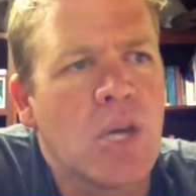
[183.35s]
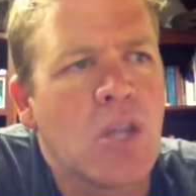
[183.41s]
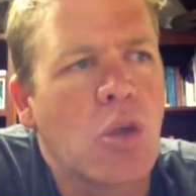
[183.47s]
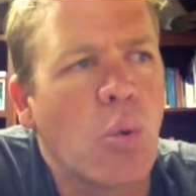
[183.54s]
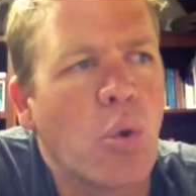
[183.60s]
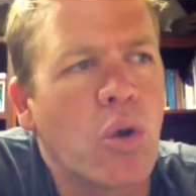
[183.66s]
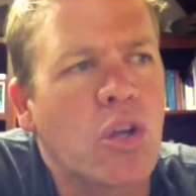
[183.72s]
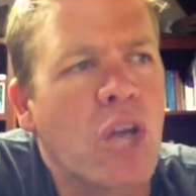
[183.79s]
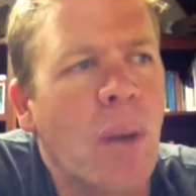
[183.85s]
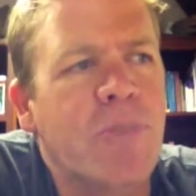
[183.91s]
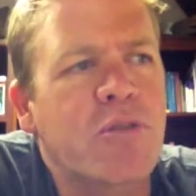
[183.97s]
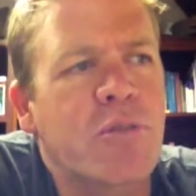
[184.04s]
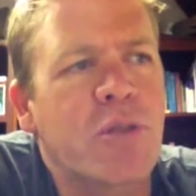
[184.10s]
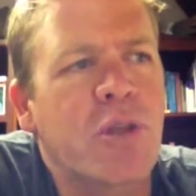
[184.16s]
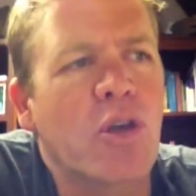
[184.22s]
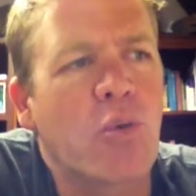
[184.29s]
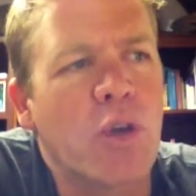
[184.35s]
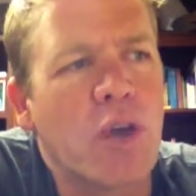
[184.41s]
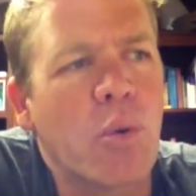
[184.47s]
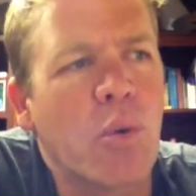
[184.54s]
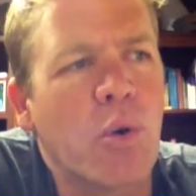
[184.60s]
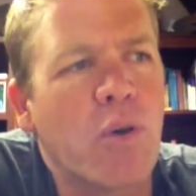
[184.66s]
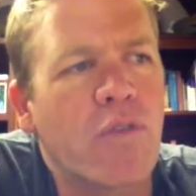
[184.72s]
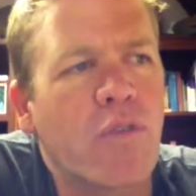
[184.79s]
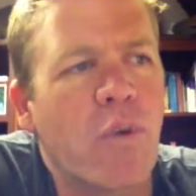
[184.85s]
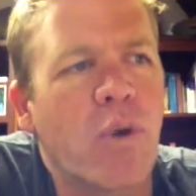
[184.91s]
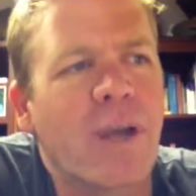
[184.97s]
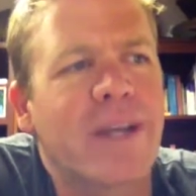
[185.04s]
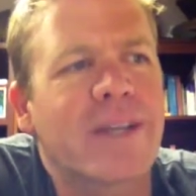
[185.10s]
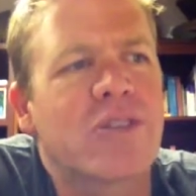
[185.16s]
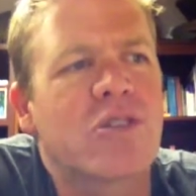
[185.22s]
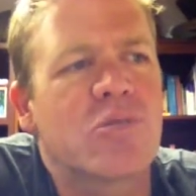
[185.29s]
The word comes from the Greek word for
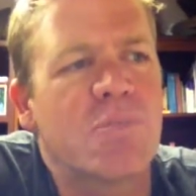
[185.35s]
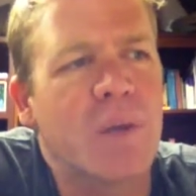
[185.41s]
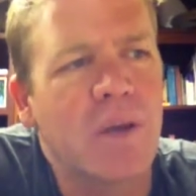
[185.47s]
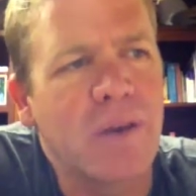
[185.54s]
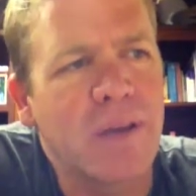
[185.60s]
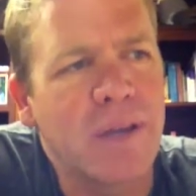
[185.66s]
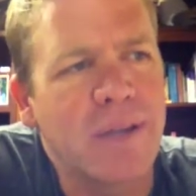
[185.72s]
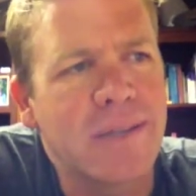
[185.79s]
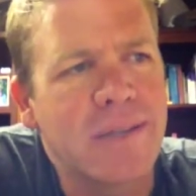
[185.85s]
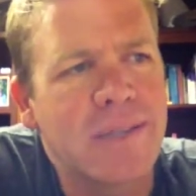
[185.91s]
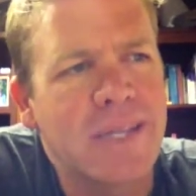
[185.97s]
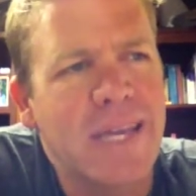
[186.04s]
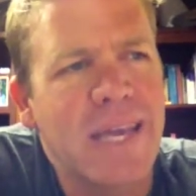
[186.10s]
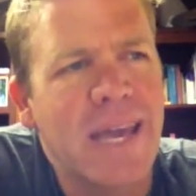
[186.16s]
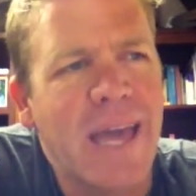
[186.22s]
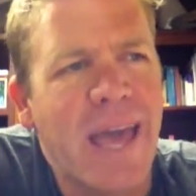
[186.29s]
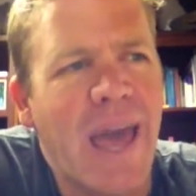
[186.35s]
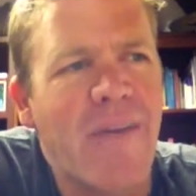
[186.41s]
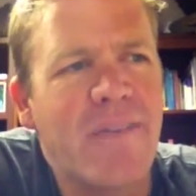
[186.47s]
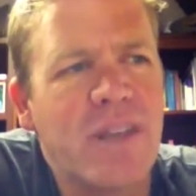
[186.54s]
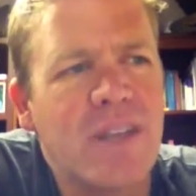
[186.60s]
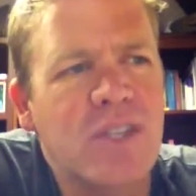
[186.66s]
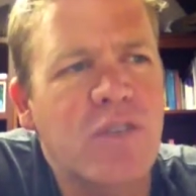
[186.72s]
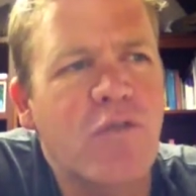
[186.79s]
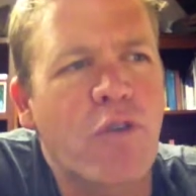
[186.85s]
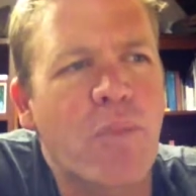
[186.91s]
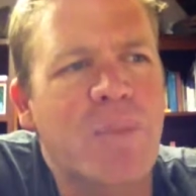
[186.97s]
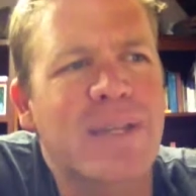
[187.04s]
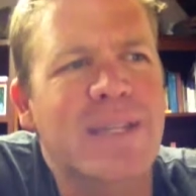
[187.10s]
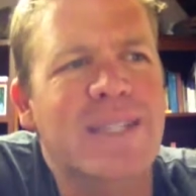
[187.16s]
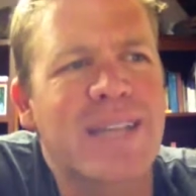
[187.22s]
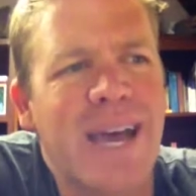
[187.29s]
experience. Evidence
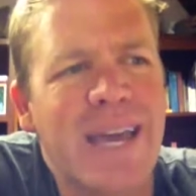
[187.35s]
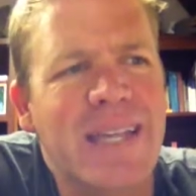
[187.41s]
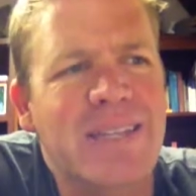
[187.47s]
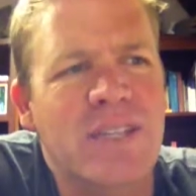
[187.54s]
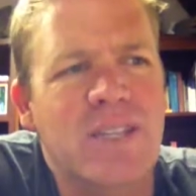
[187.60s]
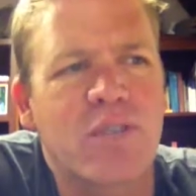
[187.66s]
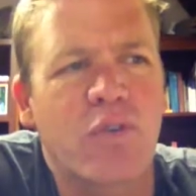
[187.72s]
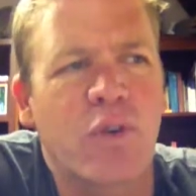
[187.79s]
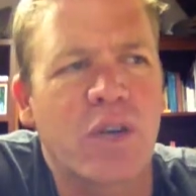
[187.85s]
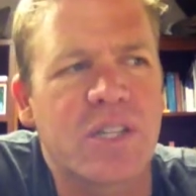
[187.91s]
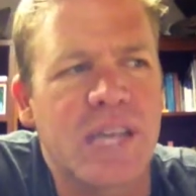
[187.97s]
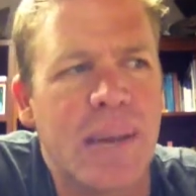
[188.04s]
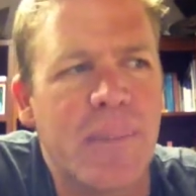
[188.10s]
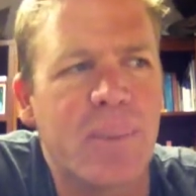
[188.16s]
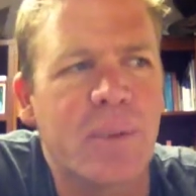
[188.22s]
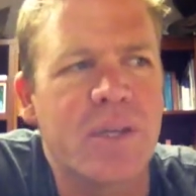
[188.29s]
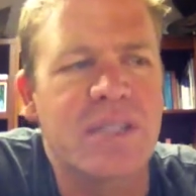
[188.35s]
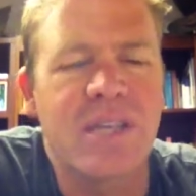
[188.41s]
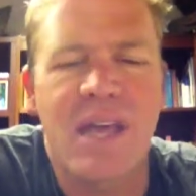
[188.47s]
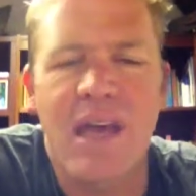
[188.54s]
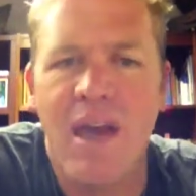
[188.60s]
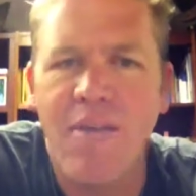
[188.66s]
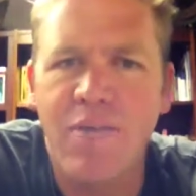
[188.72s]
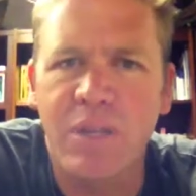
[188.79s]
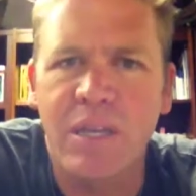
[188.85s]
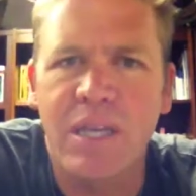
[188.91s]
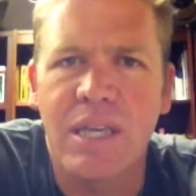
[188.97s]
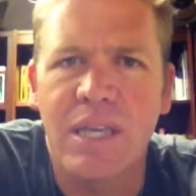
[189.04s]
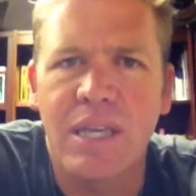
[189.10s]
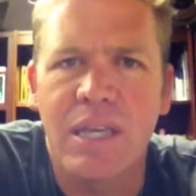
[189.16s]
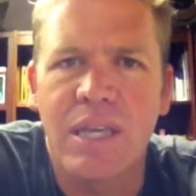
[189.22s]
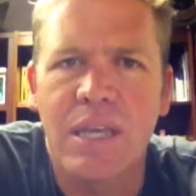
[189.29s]
from the sciences, for example, is
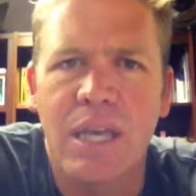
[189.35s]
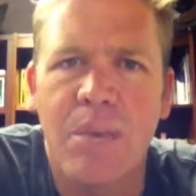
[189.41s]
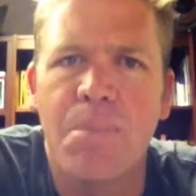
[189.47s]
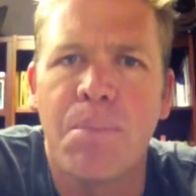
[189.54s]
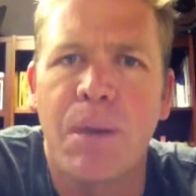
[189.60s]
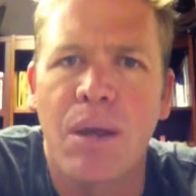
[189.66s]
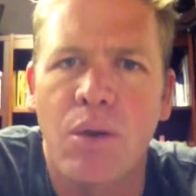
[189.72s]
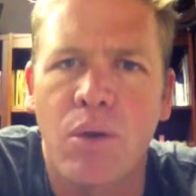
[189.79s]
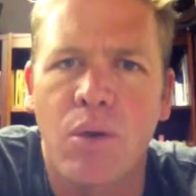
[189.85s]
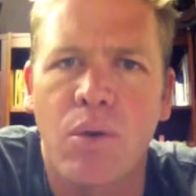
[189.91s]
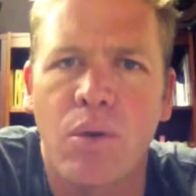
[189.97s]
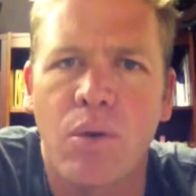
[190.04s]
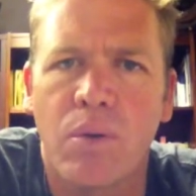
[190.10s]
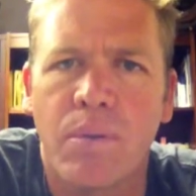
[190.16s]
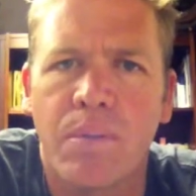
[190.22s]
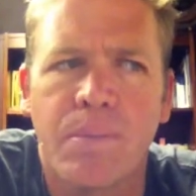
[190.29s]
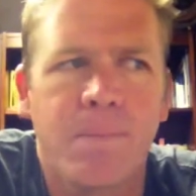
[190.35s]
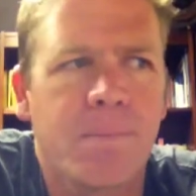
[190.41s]
heavily empirical.